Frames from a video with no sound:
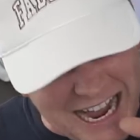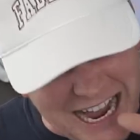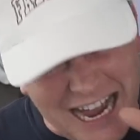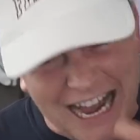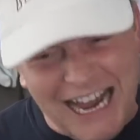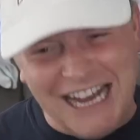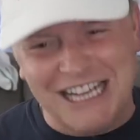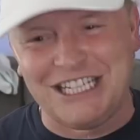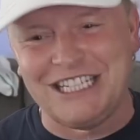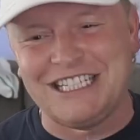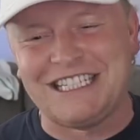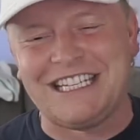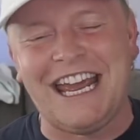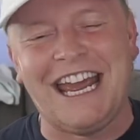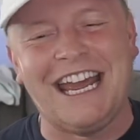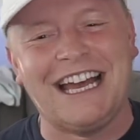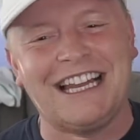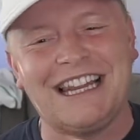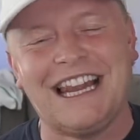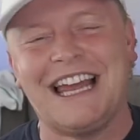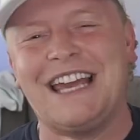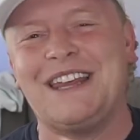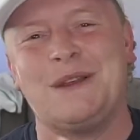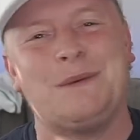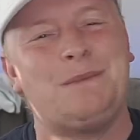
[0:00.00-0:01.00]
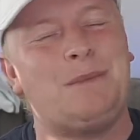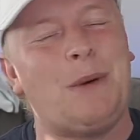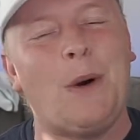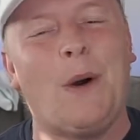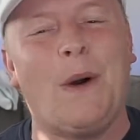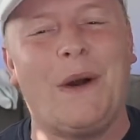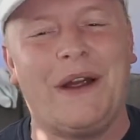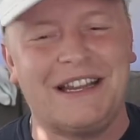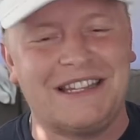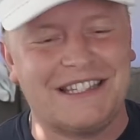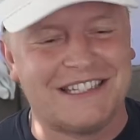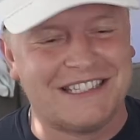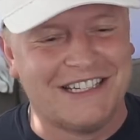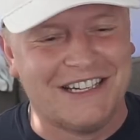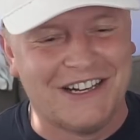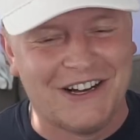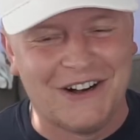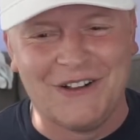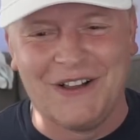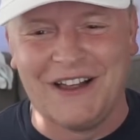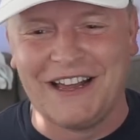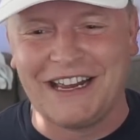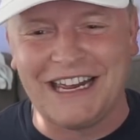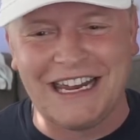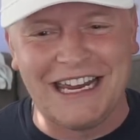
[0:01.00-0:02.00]
I just can't lay the points,
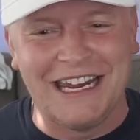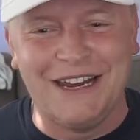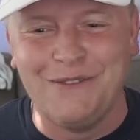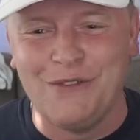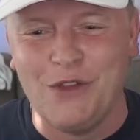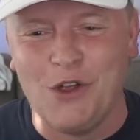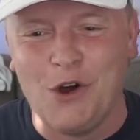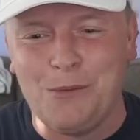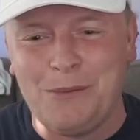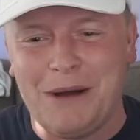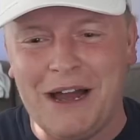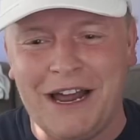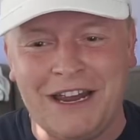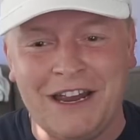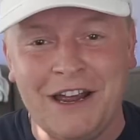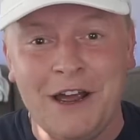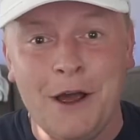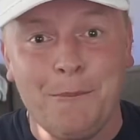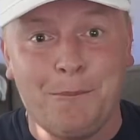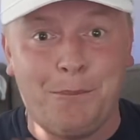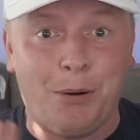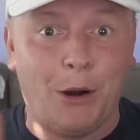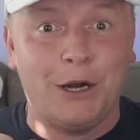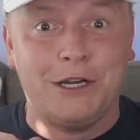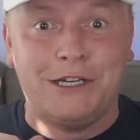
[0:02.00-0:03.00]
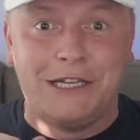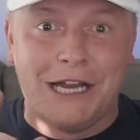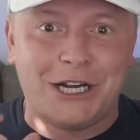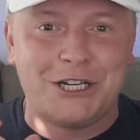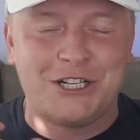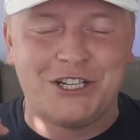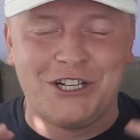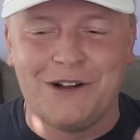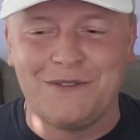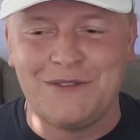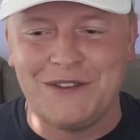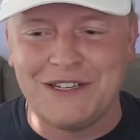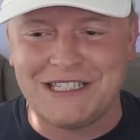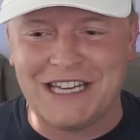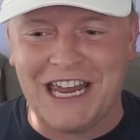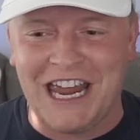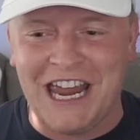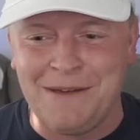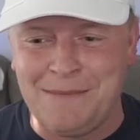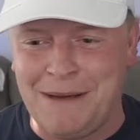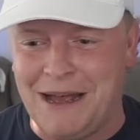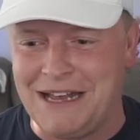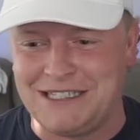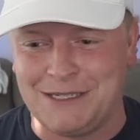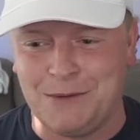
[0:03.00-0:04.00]
even though my prediction of this
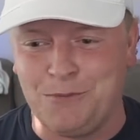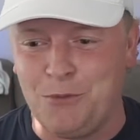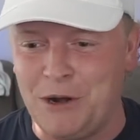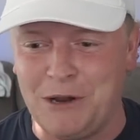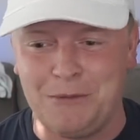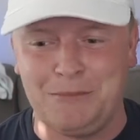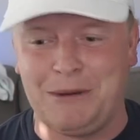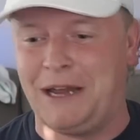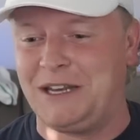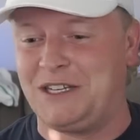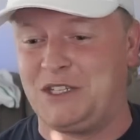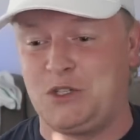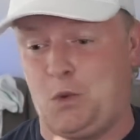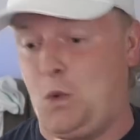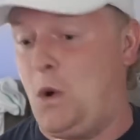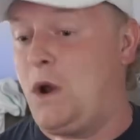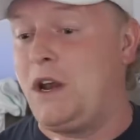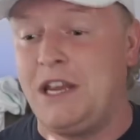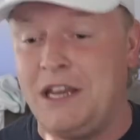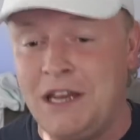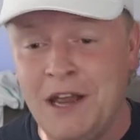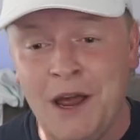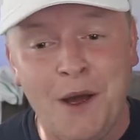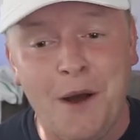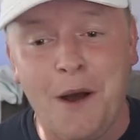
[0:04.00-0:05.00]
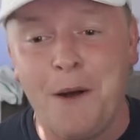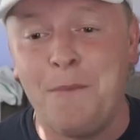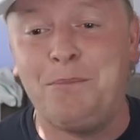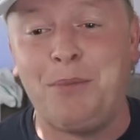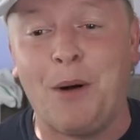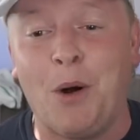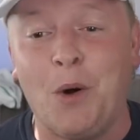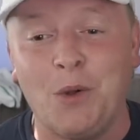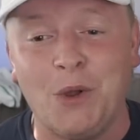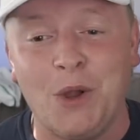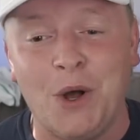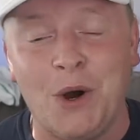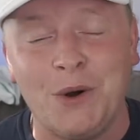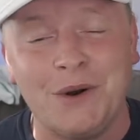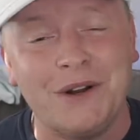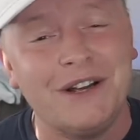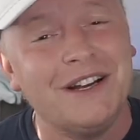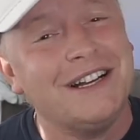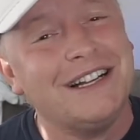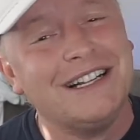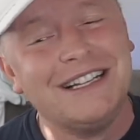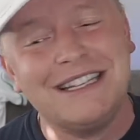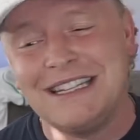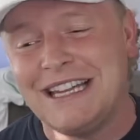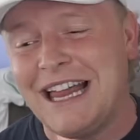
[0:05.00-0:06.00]
game has them winning by 20, a boatload,
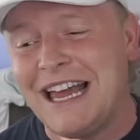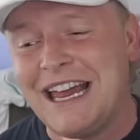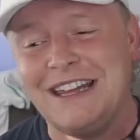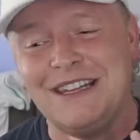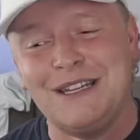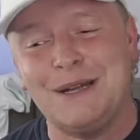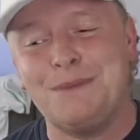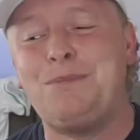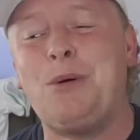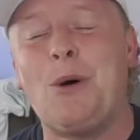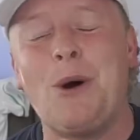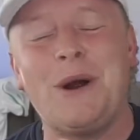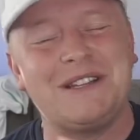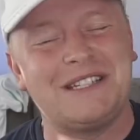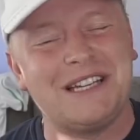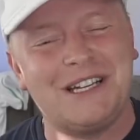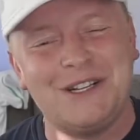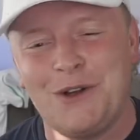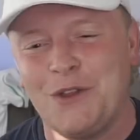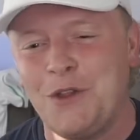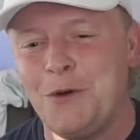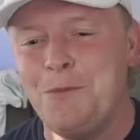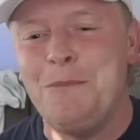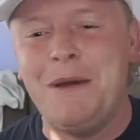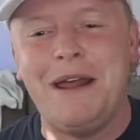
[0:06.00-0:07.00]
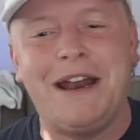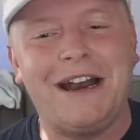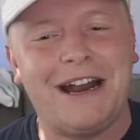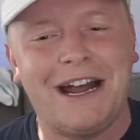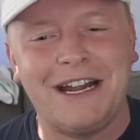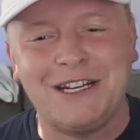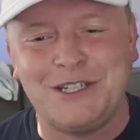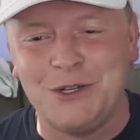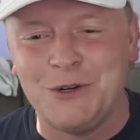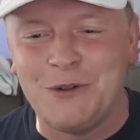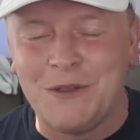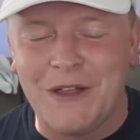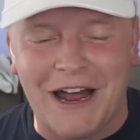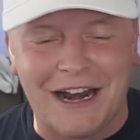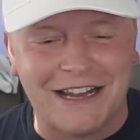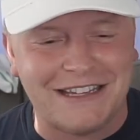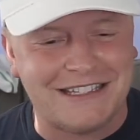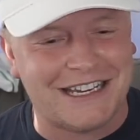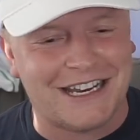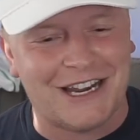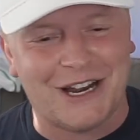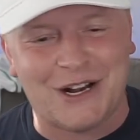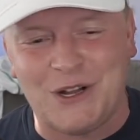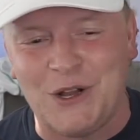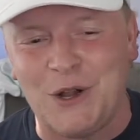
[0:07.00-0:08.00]
laying the points, I know the minute I do that, it's
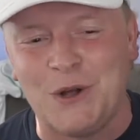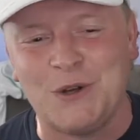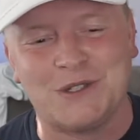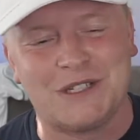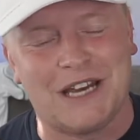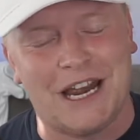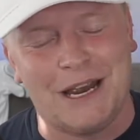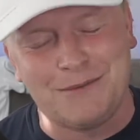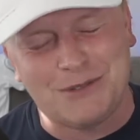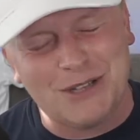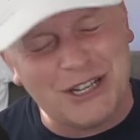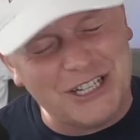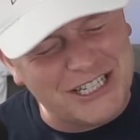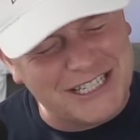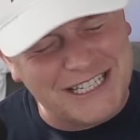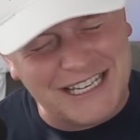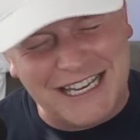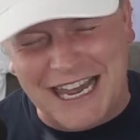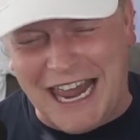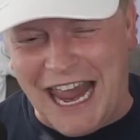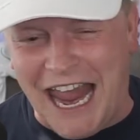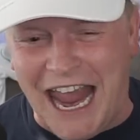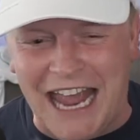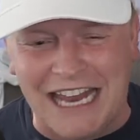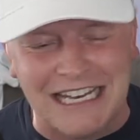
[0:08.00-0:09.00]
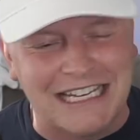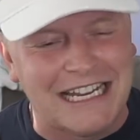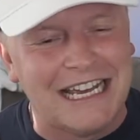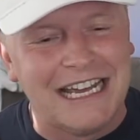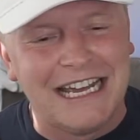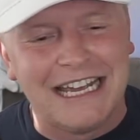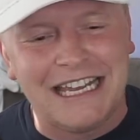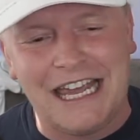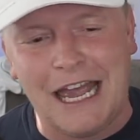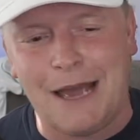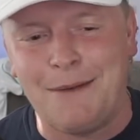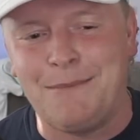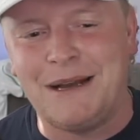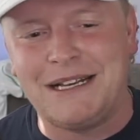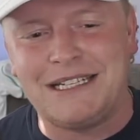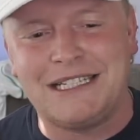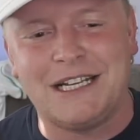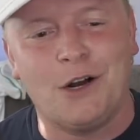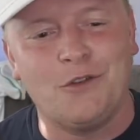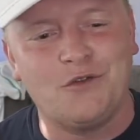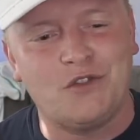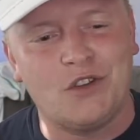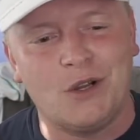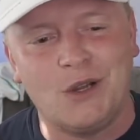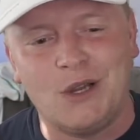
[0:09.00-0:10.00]
like a close game, so I just can't get
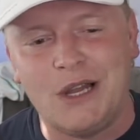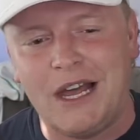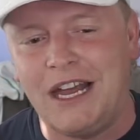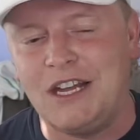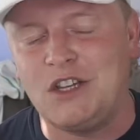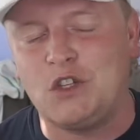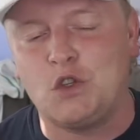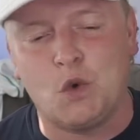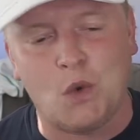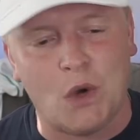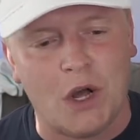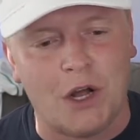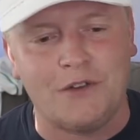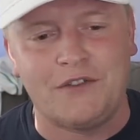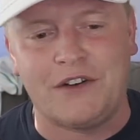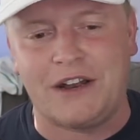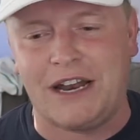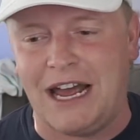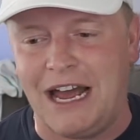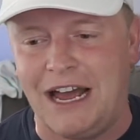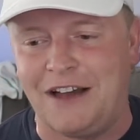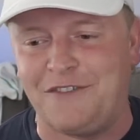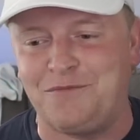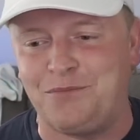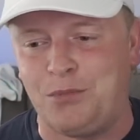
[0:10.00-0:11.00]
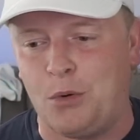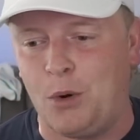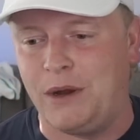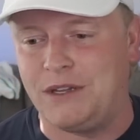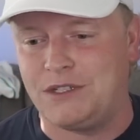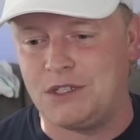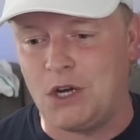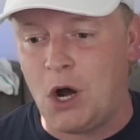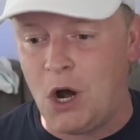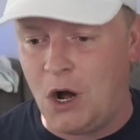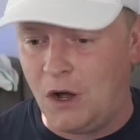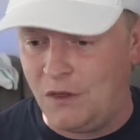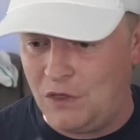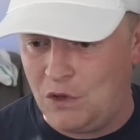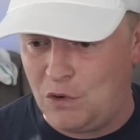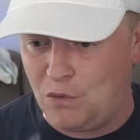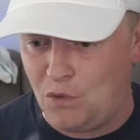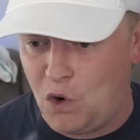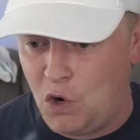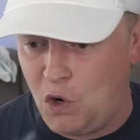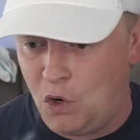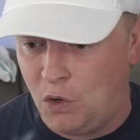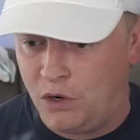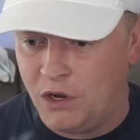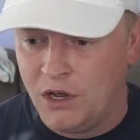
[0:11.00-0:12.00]
myself to lay 12.5 points on the
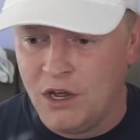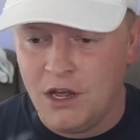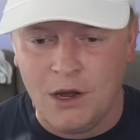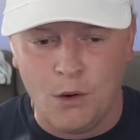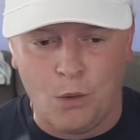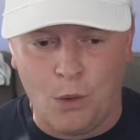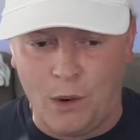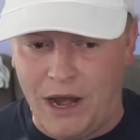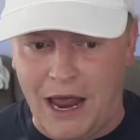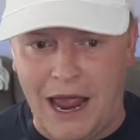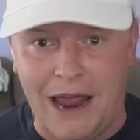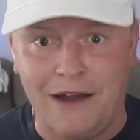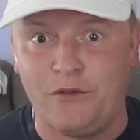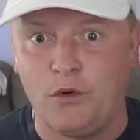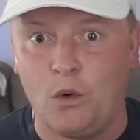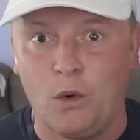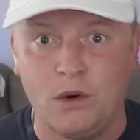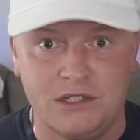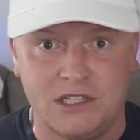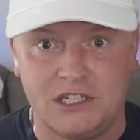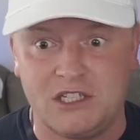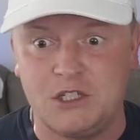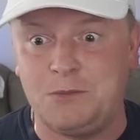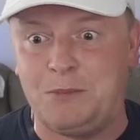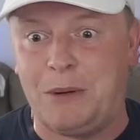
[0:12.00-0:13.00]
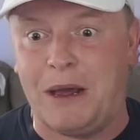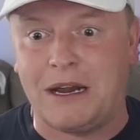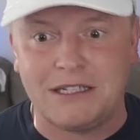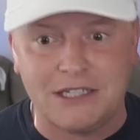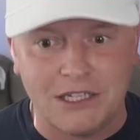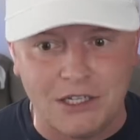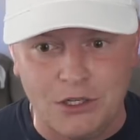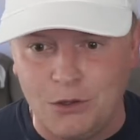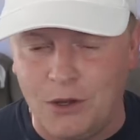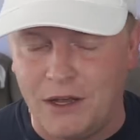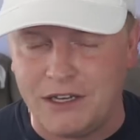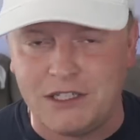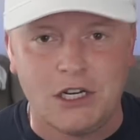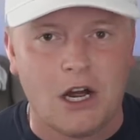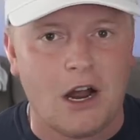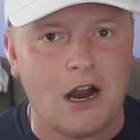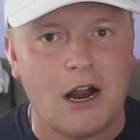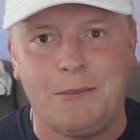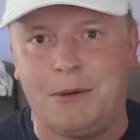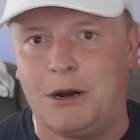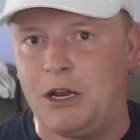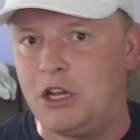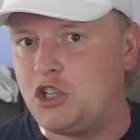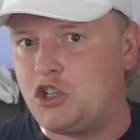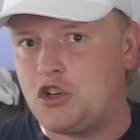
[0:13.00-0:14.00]
road when everyone's expecting you. Like, talk
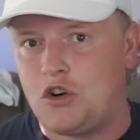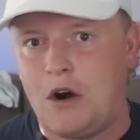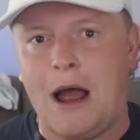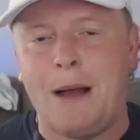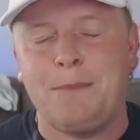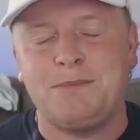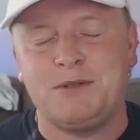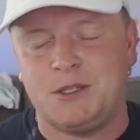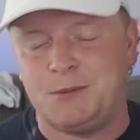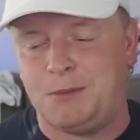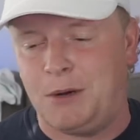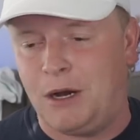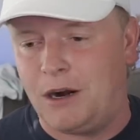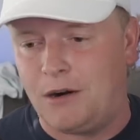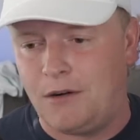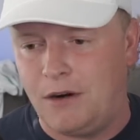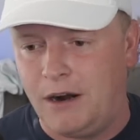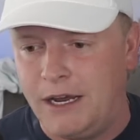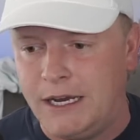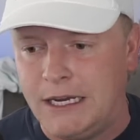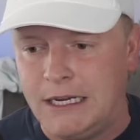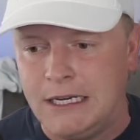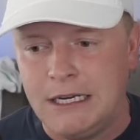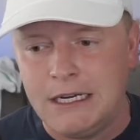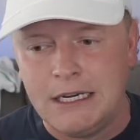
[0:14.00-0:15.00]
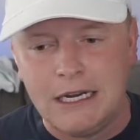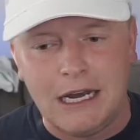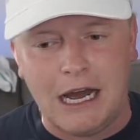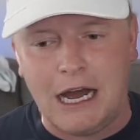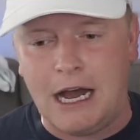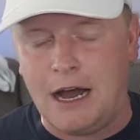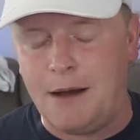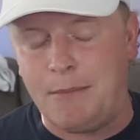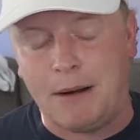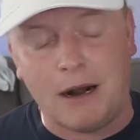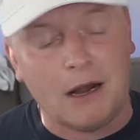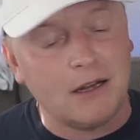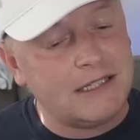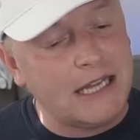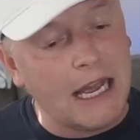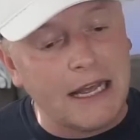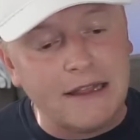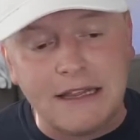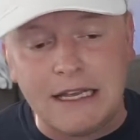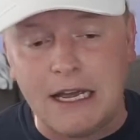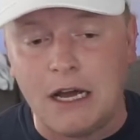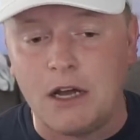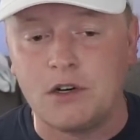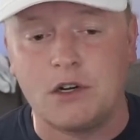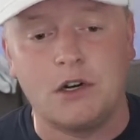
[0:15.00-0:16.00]
about a trap spot, right? But I'll take
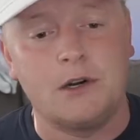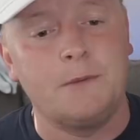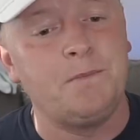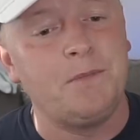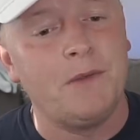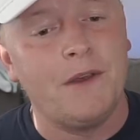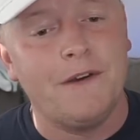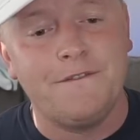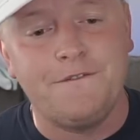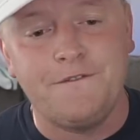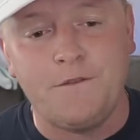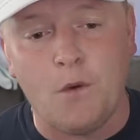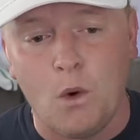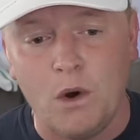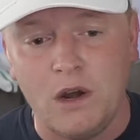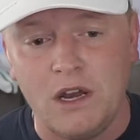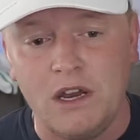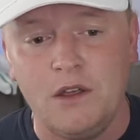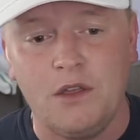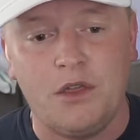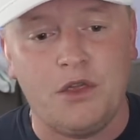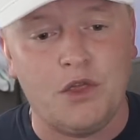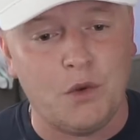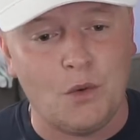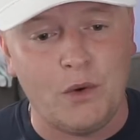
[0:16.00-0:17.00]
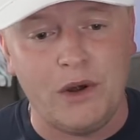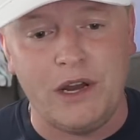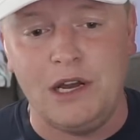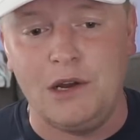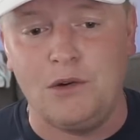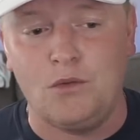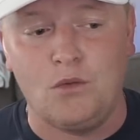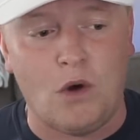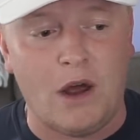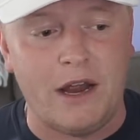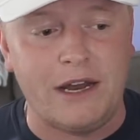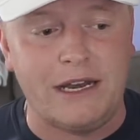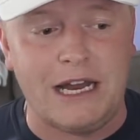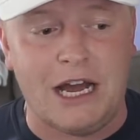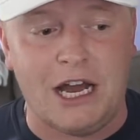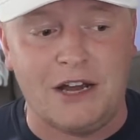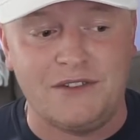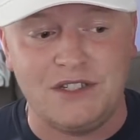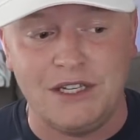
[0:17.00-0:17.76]
the under 43 right now.